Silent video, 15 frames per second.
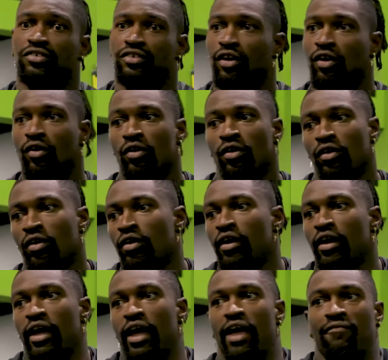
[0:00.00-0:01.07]
So
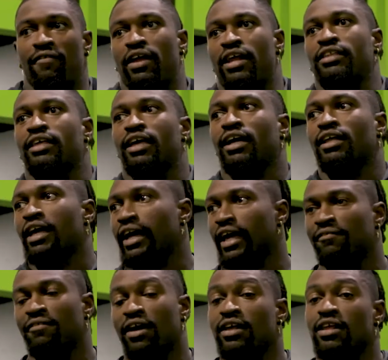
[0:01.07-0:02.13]
if anything, like
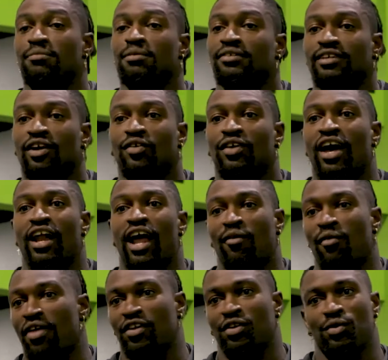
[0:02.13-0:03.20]
if I need to be slowed down, I'd
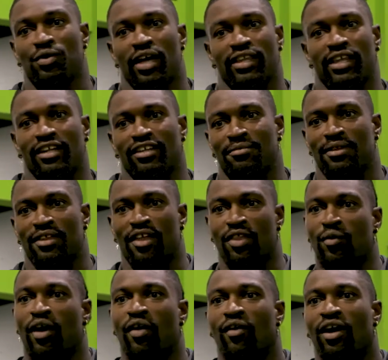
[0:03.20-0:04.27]
rather do that than to be the
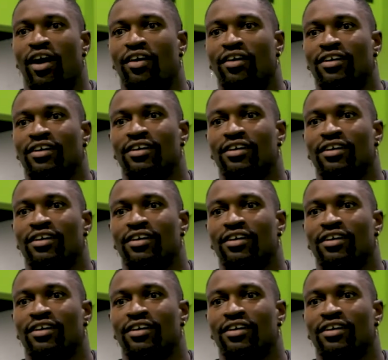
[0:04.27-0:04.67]
other way around.